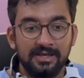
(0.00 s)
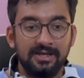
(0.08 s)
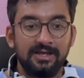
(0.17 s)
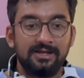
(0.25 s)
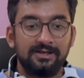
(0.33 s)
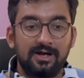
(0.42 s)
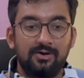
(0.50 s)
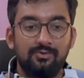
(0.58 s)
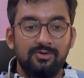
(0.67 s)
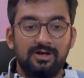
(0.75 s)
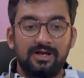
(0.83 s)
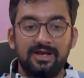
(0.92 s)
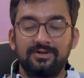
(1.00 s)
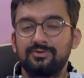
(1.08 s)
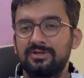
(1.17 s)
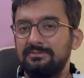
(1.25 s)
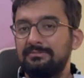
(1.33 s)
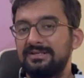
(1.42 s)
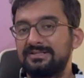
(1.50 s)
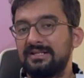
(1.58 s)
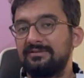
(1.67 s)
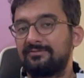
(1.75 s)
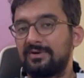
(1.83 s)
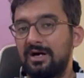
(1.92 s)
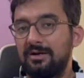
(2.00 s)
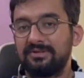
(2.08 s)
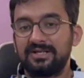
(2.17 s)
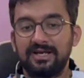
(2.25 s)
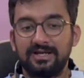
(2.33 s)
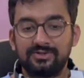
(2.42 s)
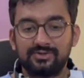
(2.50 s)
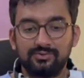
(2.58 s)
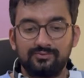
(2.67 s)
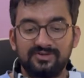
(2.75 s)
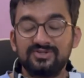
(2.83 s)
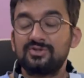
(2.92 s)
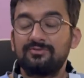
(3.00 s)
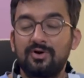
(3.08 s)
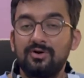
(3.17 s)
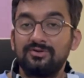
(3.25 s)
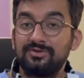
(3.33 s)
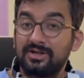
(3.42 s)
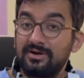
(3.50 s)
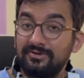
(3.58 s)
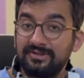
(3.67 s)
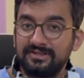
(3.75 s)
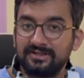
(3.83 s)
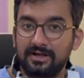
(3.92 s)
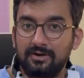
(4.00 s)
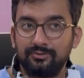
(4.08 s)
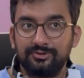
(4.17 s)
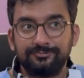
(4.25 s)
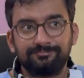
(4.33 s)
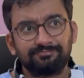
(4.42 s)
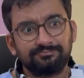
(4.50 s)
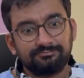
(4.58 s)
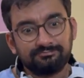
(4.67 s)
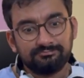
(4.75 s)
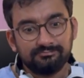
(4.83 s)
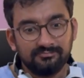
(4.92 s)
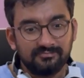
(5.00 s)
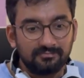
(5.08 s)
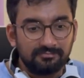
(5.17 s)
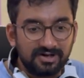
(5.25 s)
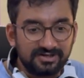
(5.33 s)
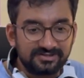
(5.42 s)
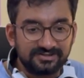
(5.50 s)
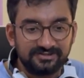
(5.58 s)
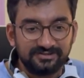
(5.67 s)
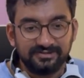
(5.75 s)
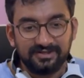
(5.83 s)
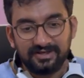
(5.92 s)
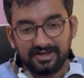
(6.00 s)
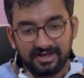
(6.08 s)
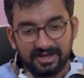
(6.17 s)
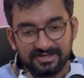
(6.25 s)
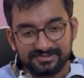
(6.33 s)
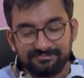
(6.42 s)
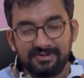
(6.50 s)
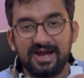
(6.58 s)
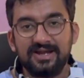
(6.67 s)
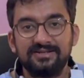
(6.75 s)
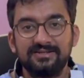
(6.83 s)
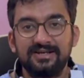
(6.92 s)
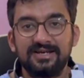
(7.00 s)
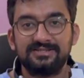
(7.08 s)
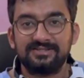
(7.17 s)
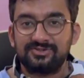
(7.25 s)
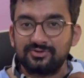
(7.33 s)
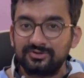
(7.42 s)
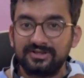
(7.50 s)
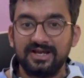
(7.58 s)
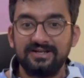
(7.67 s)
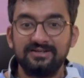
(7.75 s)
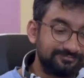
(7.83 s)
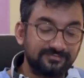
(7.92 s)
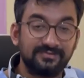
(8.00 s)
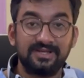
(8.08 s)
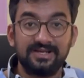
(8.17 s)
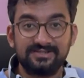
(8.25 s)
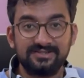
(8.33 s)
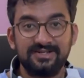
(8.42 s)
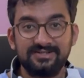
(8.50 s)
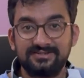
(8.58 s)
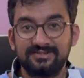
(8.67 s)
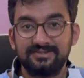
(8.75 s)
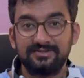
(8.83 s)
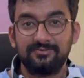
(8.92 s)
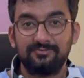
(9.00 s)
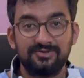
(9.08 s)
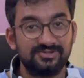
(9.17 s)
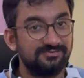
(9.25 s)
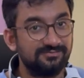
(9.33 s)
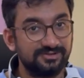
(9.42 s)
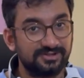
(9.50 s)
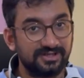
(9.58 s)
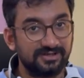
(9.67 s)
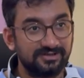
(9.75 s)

Now I had to keep myself calm and I had to first of all recover that account. But as bad as it should get, the internet wasn't working.